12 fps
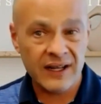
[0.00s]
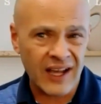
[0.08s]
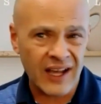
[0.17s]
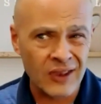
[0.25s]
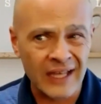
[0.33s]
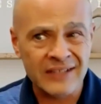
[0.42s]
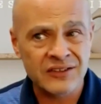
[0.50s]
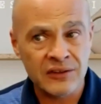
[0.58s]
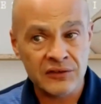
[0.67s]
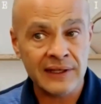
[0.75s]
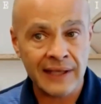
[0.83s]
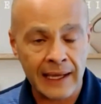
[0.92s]
And often
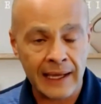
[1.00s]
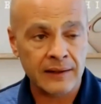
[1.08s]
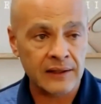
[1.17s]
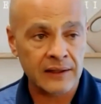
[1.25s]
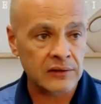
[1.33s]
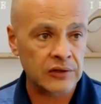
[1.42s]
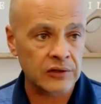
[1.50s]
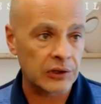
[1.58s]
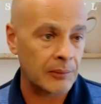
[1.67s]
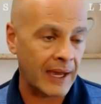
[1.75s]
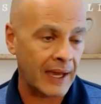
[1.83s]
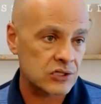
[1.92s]
licensing can't necessarily
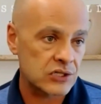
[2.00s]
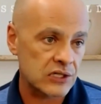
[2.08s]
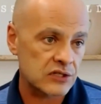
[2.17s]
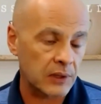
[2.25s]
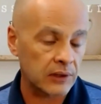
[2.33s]
manage this,